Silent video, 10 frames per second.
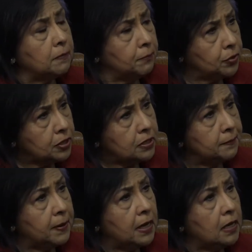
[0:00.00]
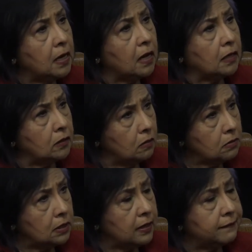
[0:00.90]
and participating on a
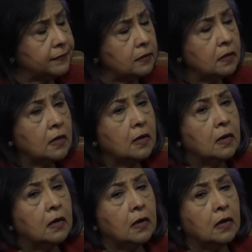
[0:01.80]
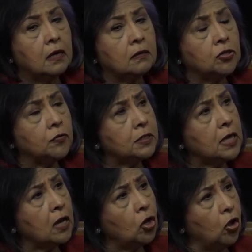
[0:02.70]
local level. Uh, so it's
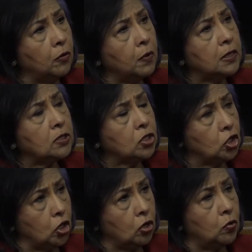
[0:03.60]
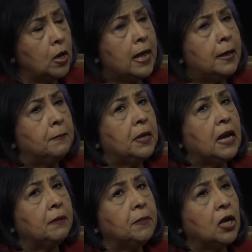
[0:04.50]
got a long ways to go. But
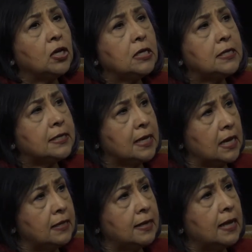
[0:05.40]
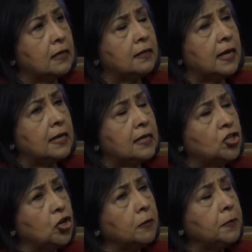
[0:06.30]
I'm not going to say that, that
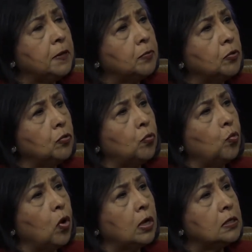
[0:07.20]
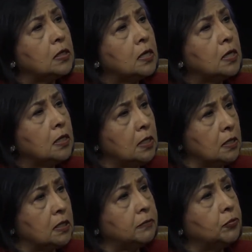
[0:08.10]
as young people who want
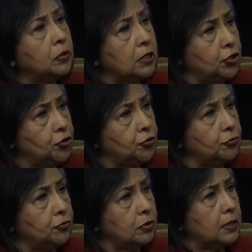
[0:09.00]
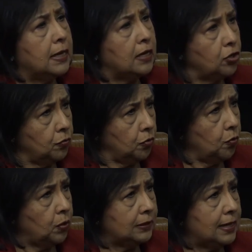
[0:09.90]
these liberal issues, and I don't know
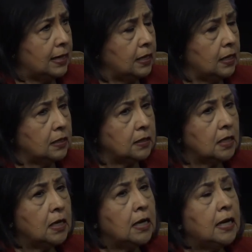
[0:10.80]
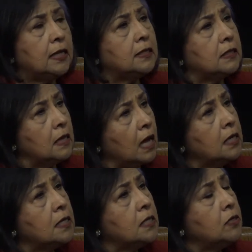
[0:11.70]
what that is. It's
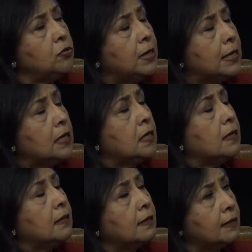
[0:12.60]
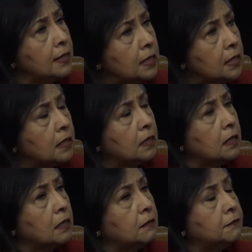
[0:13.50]
not until you get into the thick
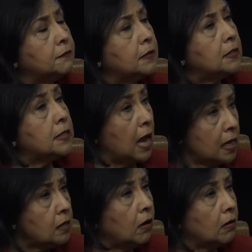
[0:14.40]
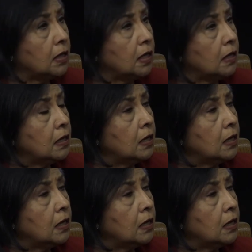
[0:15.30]
of dialoguing